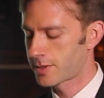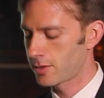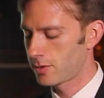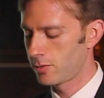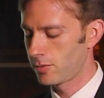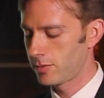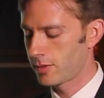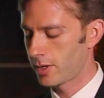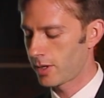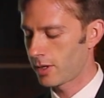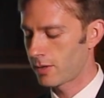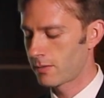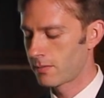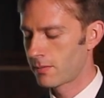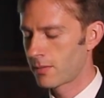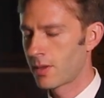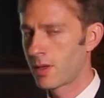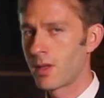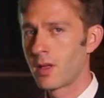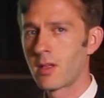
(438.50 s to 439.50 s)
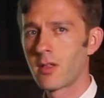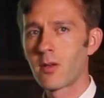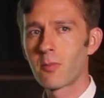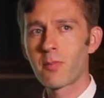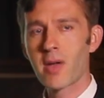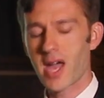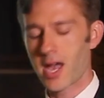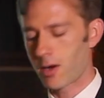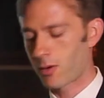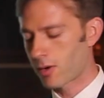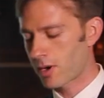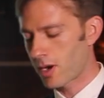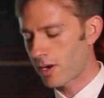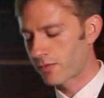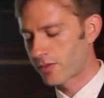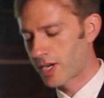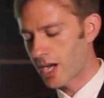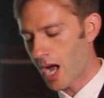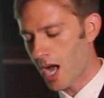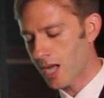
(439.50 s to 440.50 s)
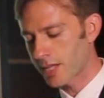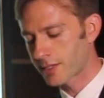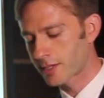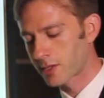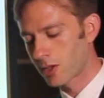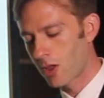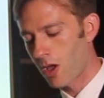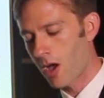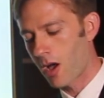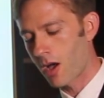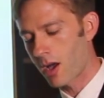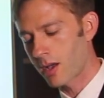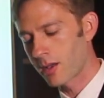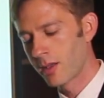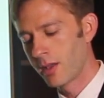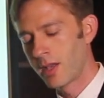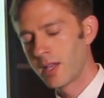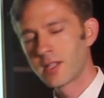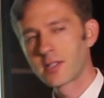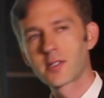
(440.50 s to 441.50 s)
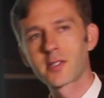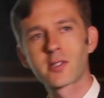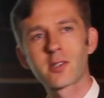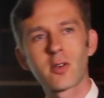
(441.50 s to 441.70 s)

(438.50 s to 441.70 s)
Absolutely. The power of God's law